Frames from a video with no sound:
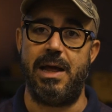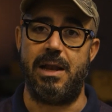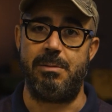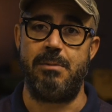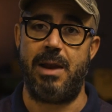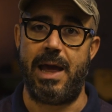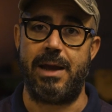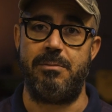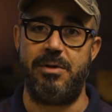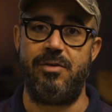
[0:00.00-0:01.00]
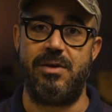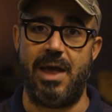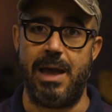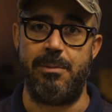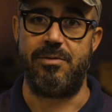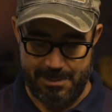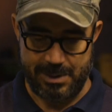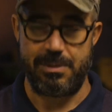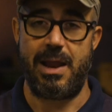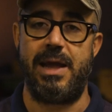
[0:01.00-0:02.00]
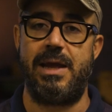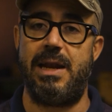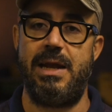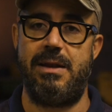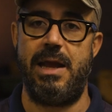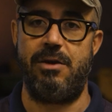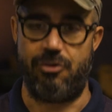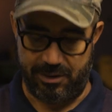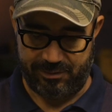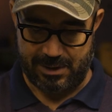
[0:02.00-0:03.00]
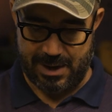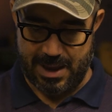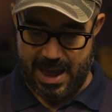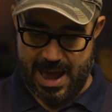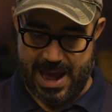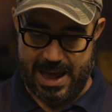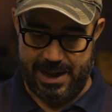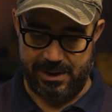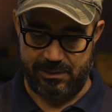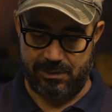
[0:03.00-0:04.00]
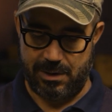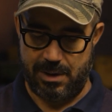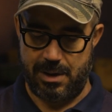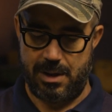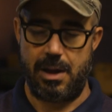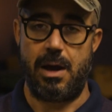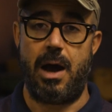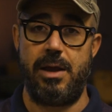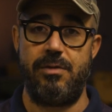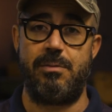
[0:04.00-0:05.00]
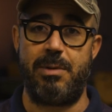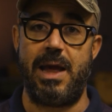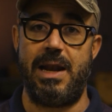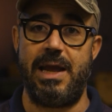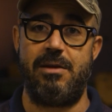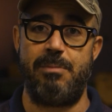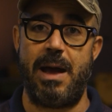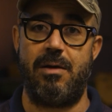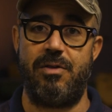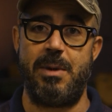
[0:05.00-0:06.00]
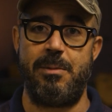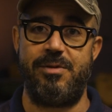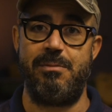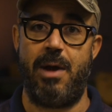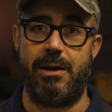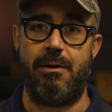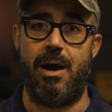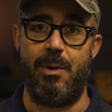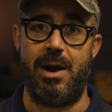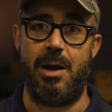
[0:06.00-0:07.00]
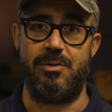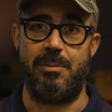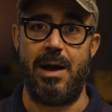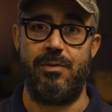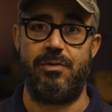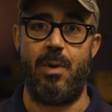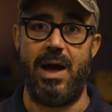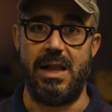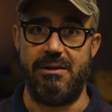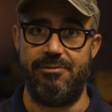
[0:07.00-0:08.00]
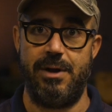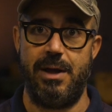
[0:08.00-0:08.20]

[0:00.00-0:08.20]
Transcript: ill, I've been playing computer games. I've been playing Elite Dangerous, and I used to play Elite back on the BBC Micro when I was about 12,